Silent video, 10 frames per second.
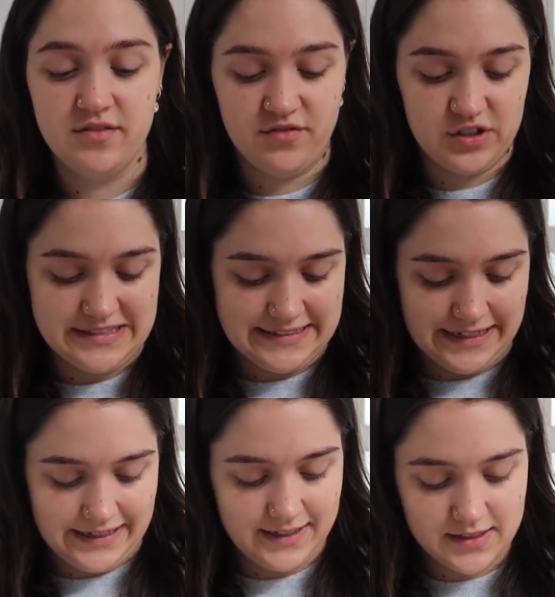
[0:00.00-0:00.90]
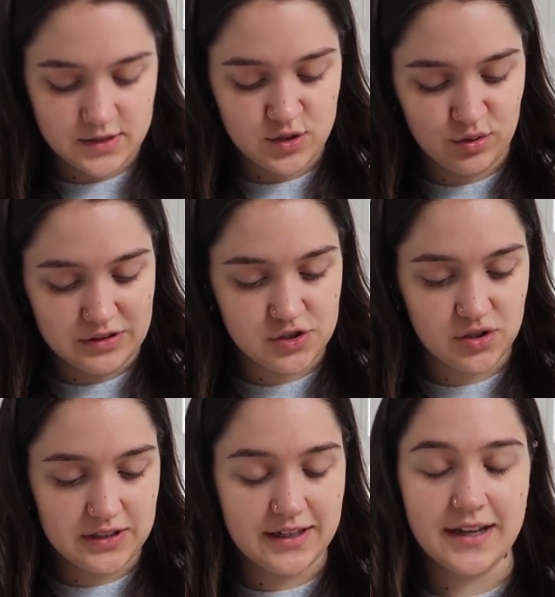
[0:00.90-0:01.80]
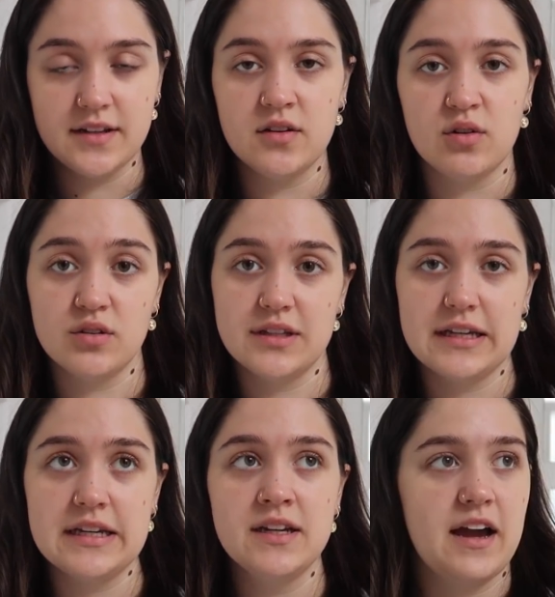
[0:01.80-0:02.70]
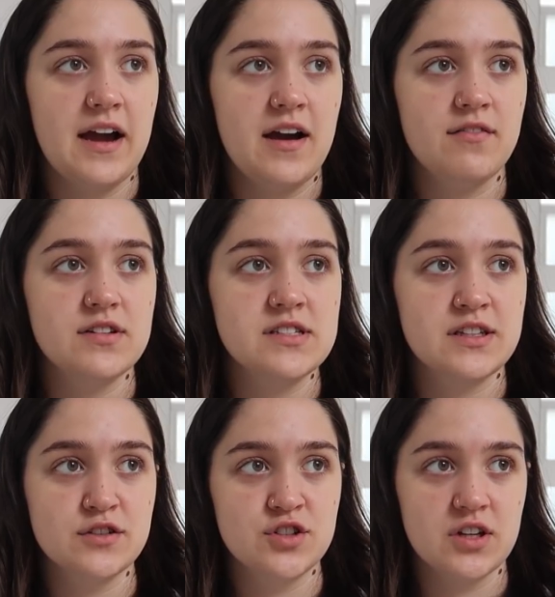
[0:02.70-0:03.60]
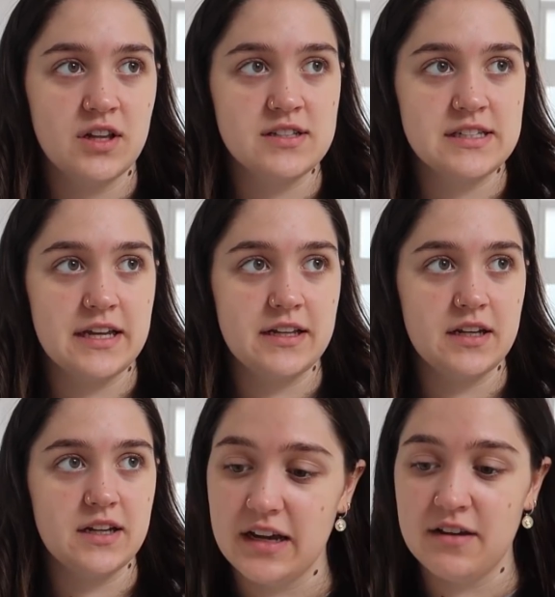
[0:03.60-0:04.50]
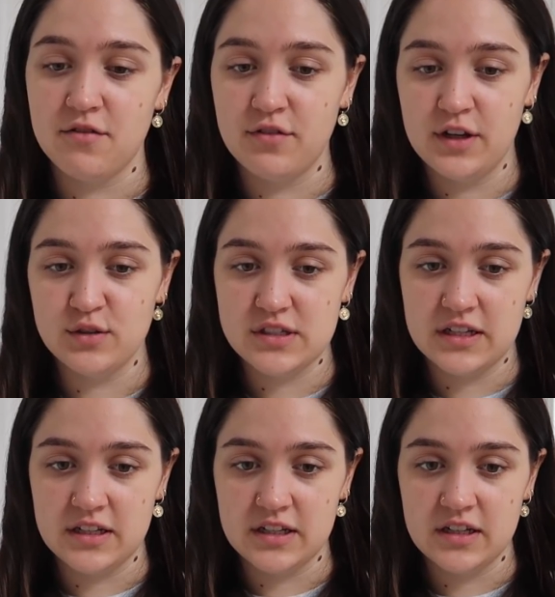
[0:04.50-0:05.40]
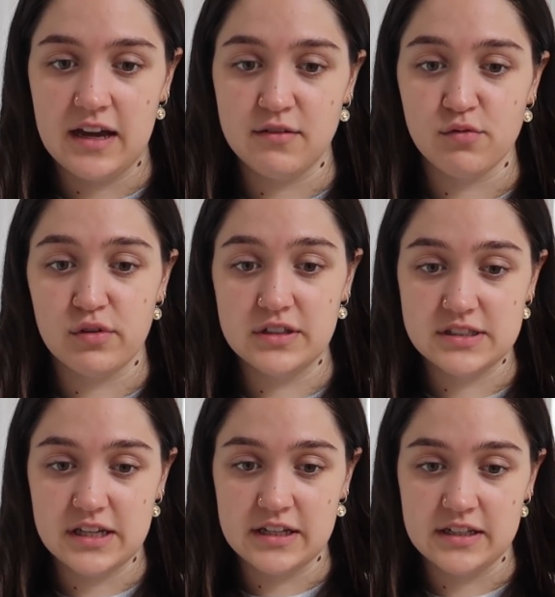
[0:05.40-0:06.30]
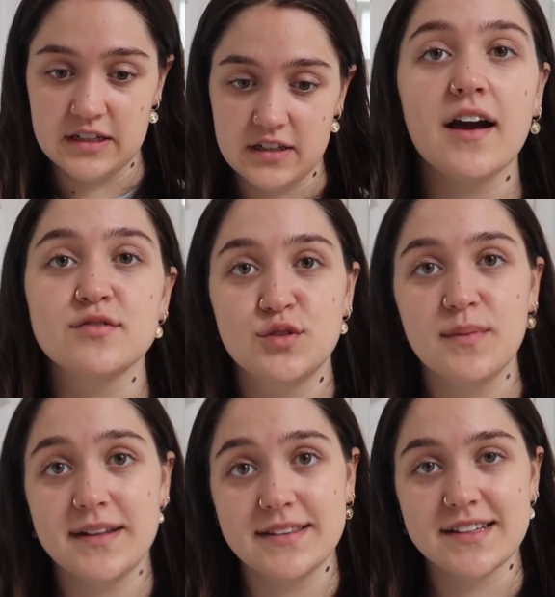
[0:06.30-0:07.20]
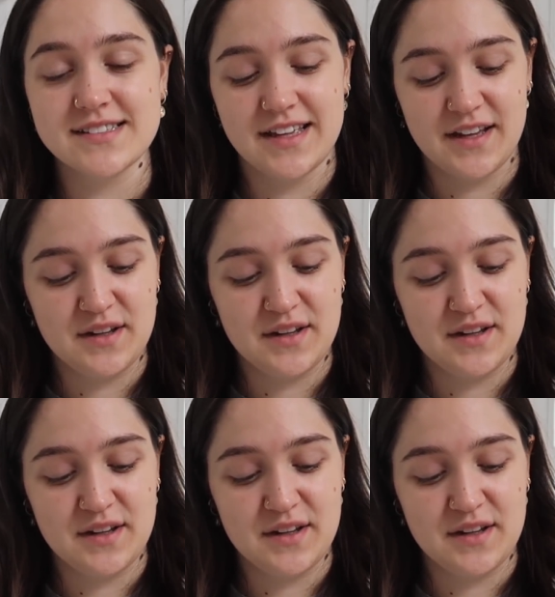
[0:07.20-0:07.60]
For today is to literally edit all day. I have a Skillshare class to edit, I have a video to edit, I have a reel to edit, I have too many things to